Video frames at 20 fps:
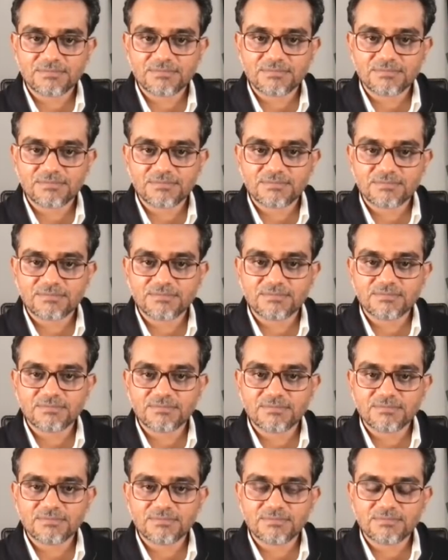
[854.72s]

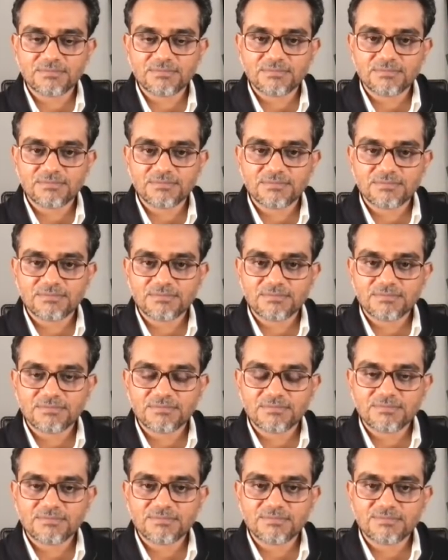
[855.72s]

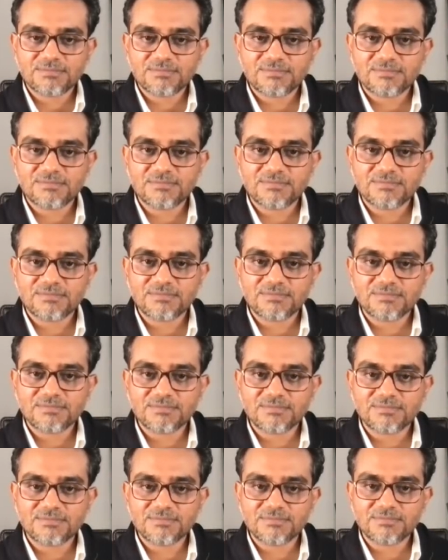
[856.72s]

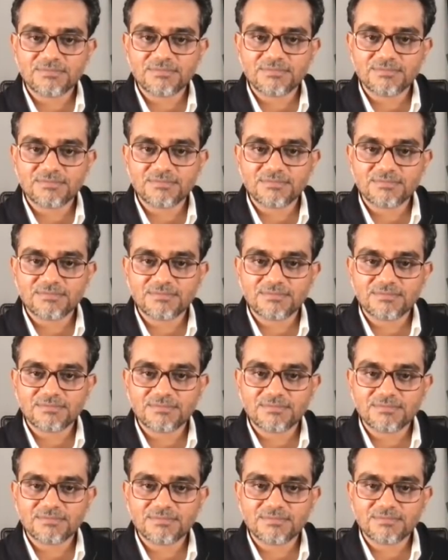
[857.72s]

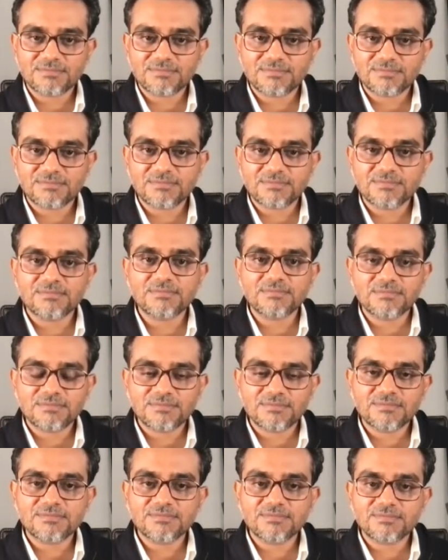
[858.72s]

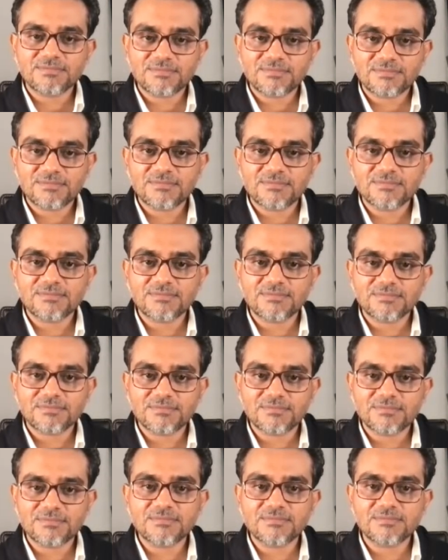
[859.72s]

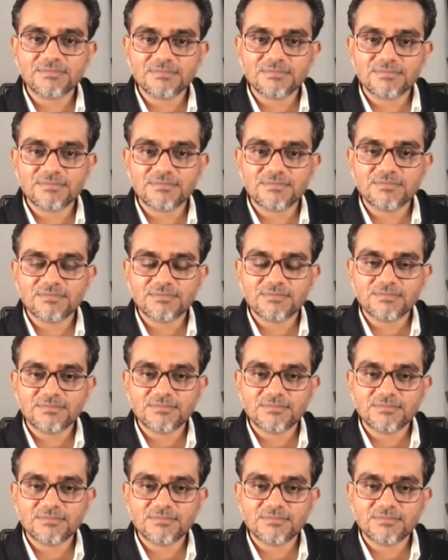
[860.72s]
(silent)